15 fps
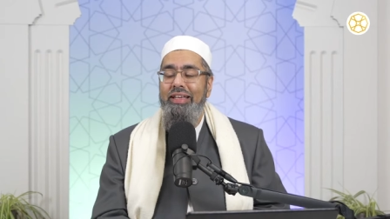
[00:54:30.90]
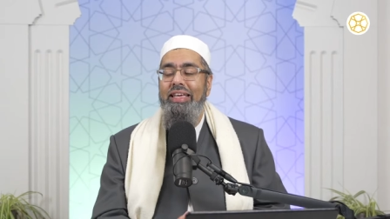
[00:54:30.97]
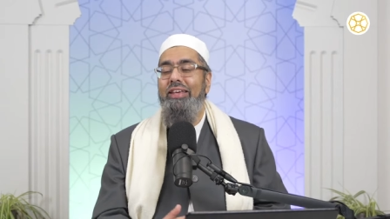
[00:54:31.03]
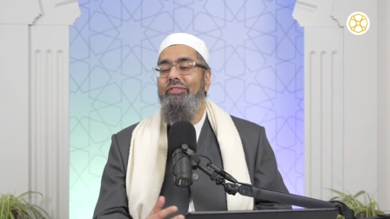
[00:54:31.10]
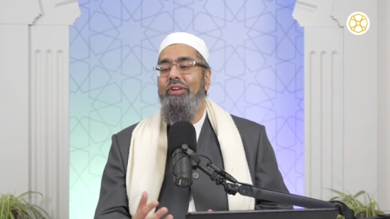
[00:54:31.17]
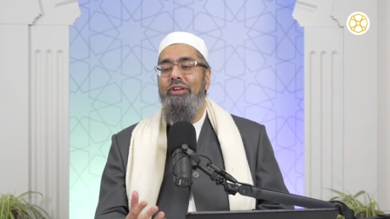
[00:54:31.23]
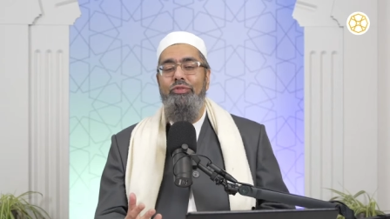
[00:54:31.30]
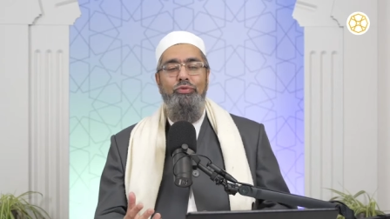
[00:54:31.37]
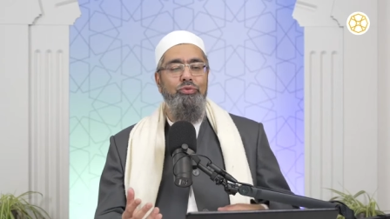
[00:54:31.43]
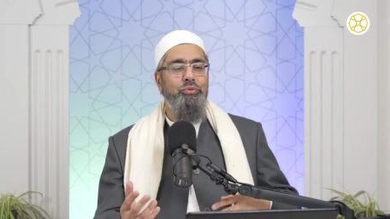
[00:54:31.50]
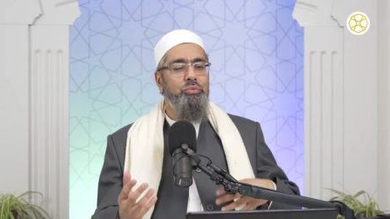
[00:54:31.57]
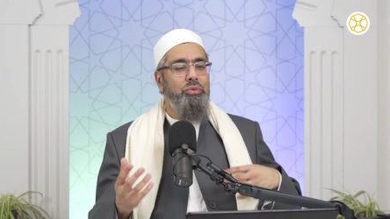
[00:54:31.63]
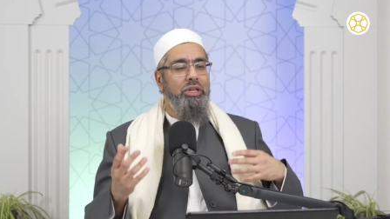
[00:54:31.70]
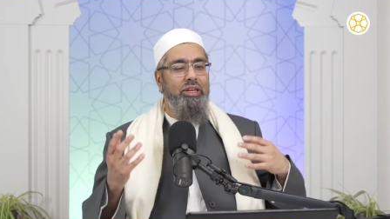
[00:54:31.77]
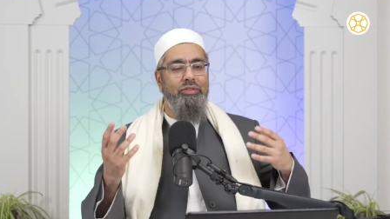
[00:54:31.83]
even if,
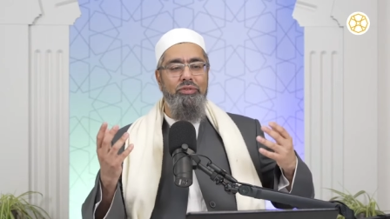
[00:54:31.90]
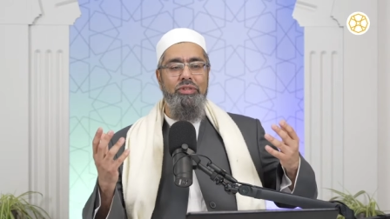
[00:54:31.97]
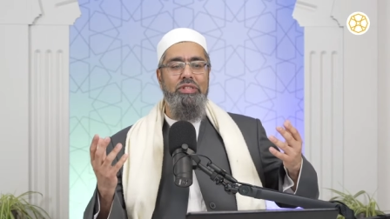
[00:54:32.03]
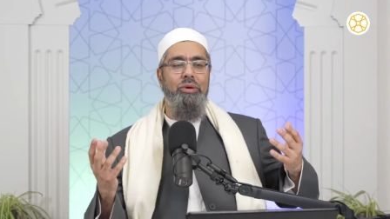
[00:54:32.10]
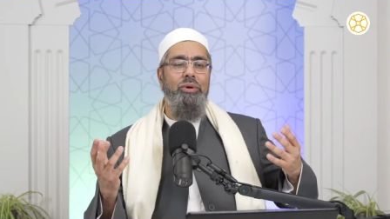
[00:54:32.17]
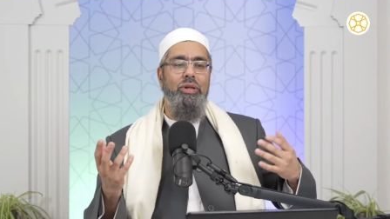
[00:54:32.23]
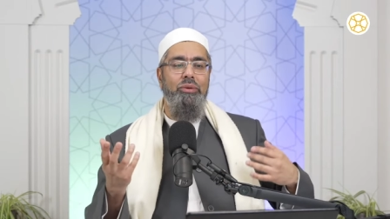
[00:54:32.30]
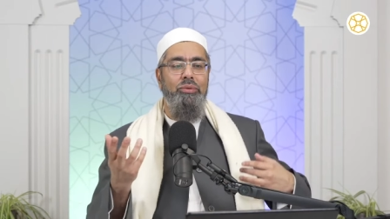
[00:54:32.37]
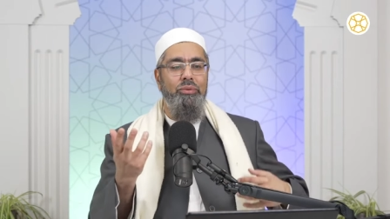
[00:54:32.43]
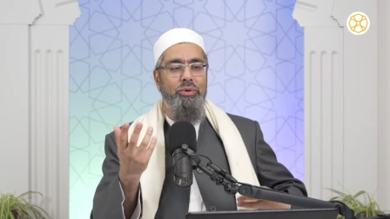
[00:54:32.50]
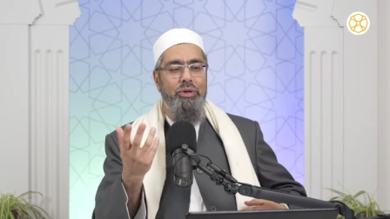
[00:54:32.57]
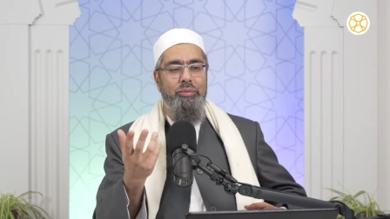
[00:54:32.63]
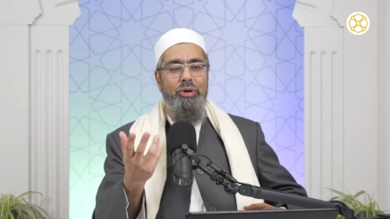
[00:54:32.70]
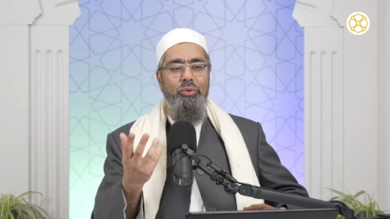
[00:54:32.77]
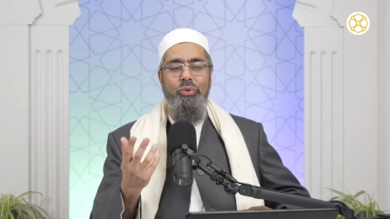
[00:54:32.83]
if you say, well,
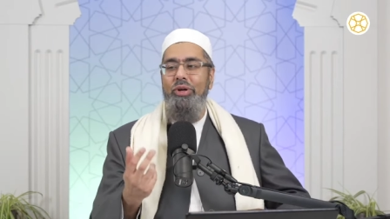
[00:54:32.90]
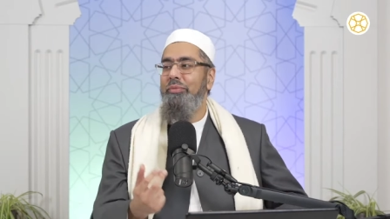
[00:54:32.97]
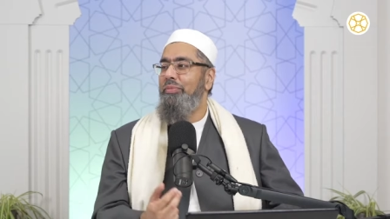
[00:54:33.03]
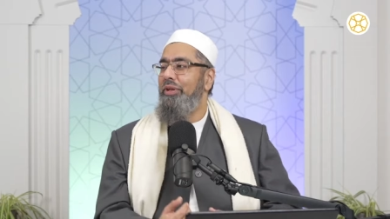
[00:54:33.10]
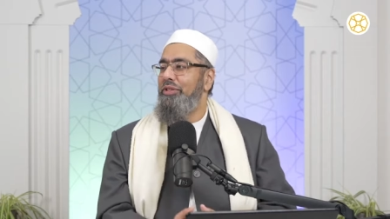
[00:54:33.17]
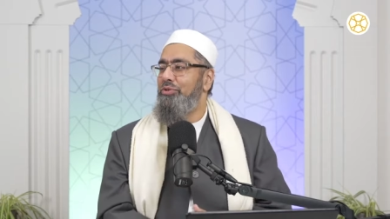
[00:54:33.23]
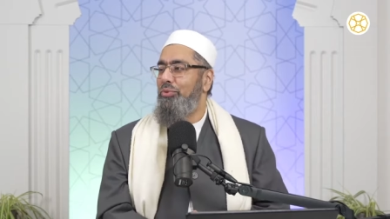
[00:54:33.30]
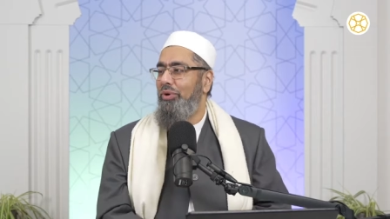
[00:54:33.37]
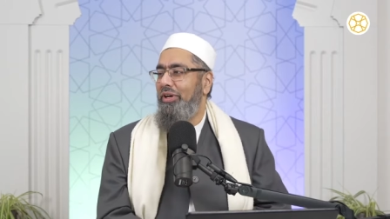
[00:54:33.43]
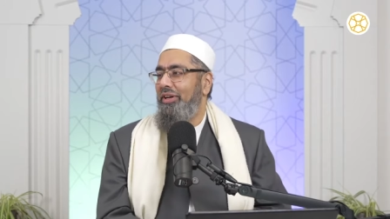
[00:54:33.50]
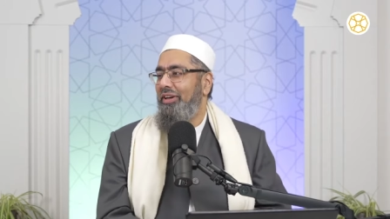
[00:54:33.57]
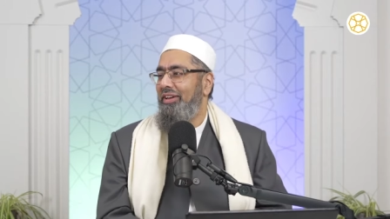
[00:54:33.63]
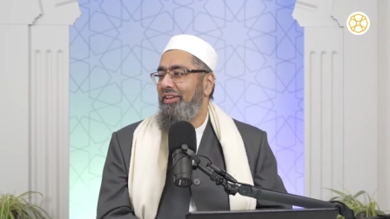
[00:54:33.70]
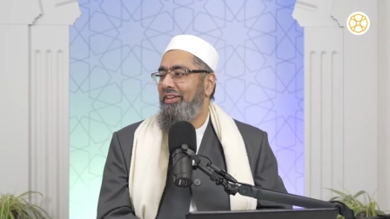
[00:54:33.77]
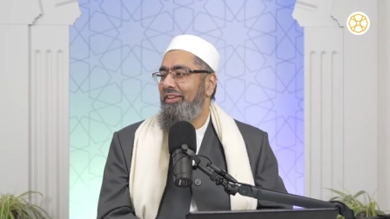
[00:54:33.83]
what about 1 plus
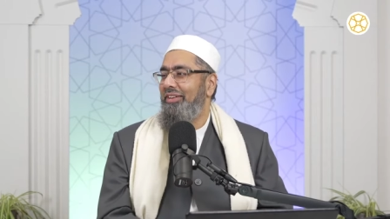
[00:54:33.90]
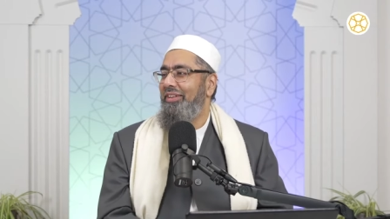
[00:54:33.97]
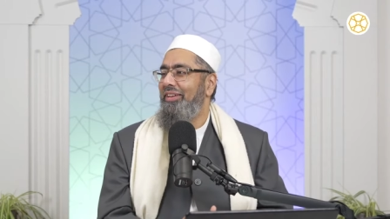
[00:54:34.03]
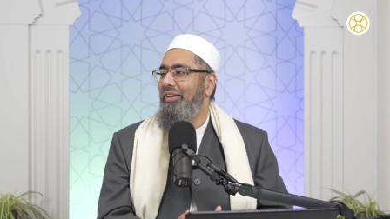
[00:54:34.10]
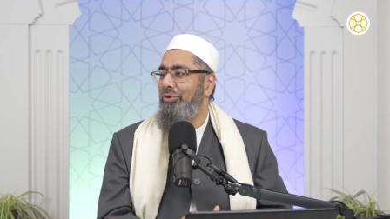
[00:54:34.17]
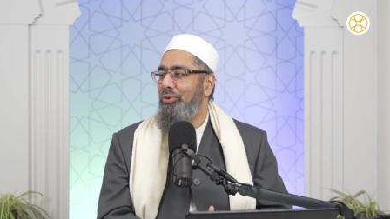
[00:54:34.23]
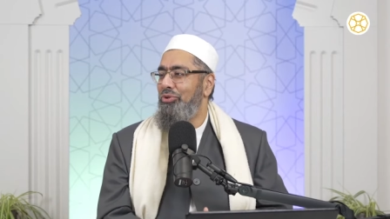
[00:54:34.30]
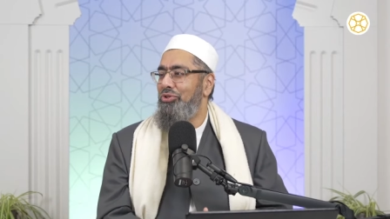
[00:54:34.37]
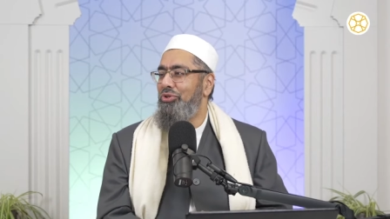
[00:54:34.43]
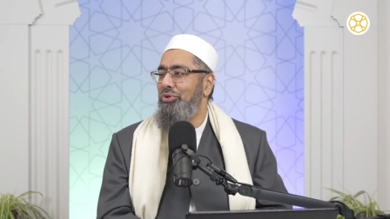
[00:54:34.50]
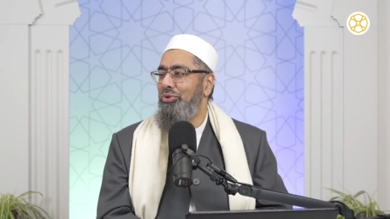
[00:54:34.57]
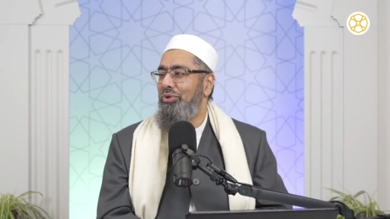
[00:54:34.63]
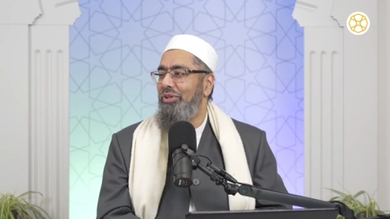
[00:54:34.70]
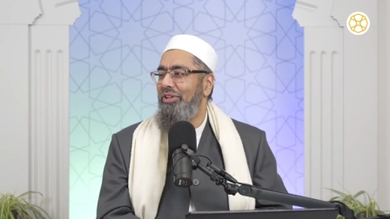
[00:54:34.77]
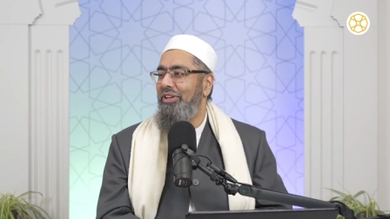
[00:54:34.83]
1 equals
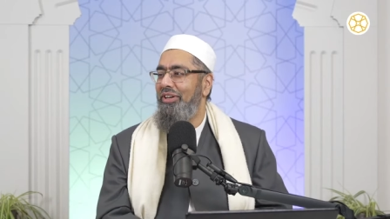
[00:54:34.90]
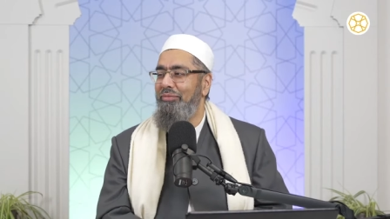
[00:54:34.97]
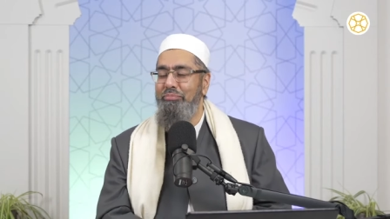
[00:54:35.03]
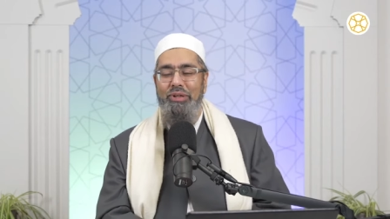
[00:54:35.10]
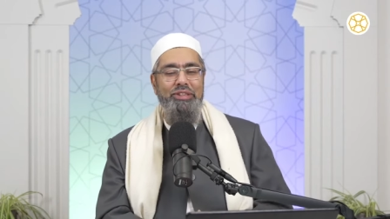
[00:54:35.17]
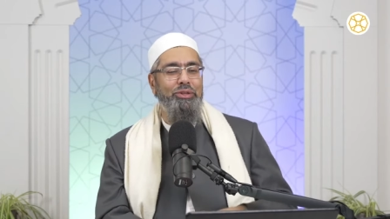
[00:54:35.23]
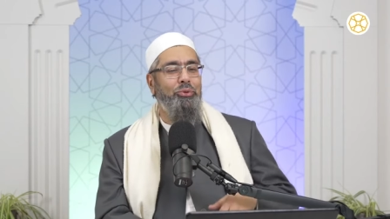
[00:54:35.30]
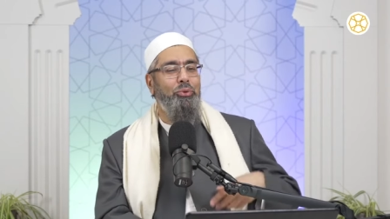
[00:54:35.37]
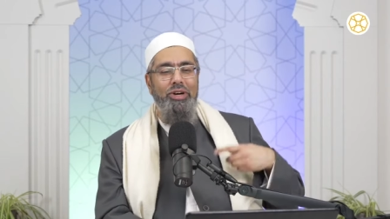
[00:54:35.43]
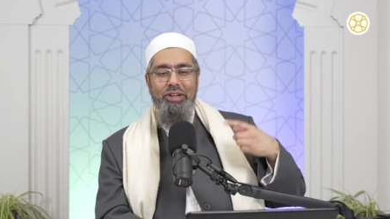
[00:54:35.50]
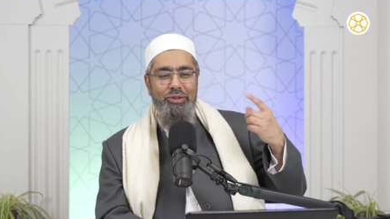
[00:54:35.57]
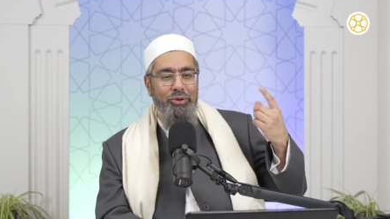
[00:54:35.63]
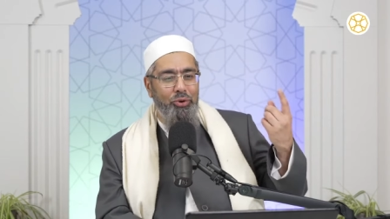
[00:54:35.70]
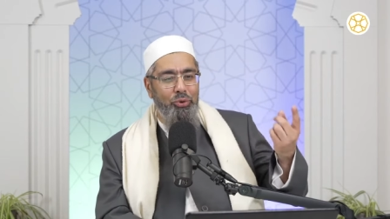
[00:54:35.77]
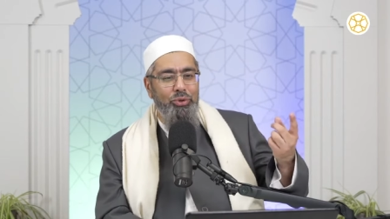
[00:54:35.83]
2? But the
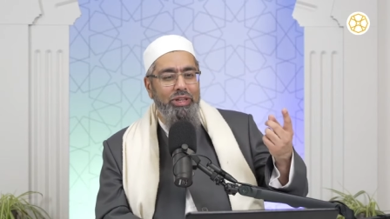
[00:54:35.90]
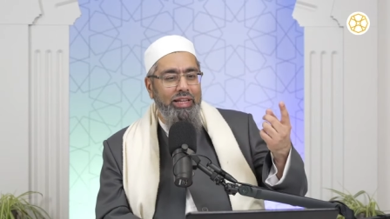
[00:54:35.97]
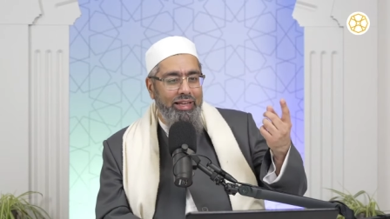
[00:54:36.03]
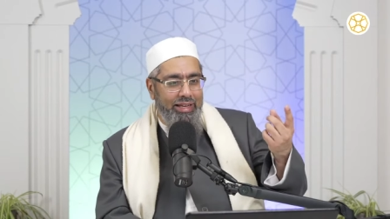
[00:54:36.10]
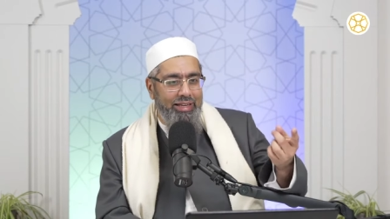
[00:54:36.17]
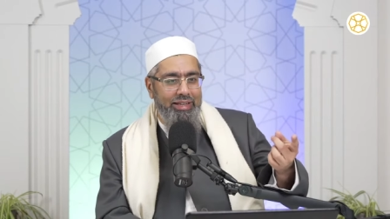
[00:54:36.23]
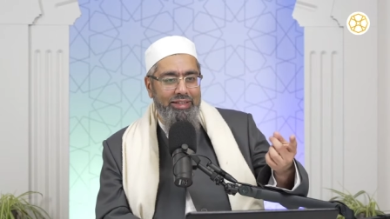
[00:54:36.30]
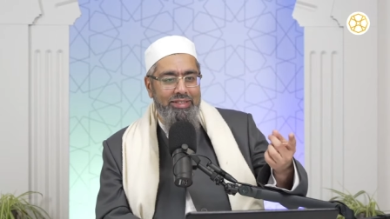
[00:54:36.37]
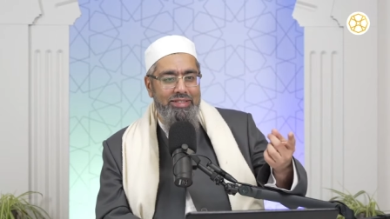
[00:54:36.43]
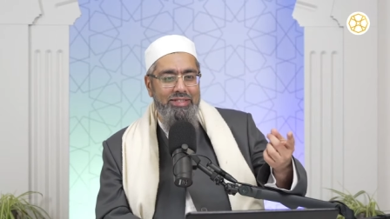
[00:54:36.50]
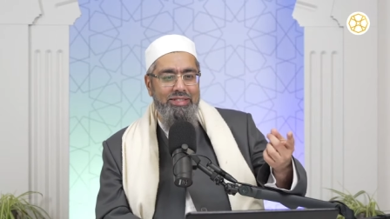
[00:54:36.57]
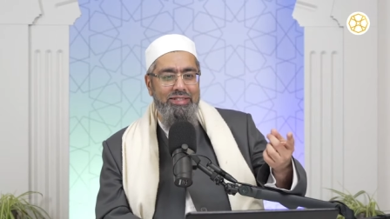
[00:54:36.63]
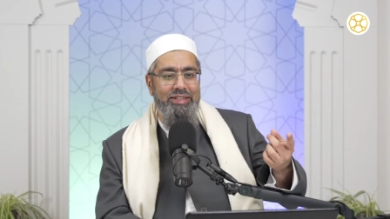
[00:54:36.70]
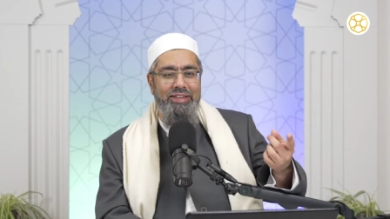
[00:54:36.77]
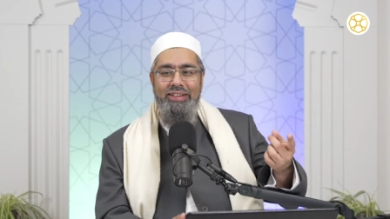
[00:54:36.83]
1 only
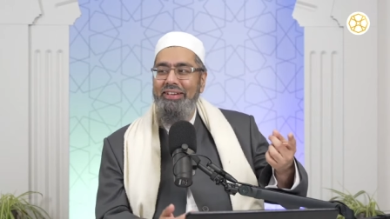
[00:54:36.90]
is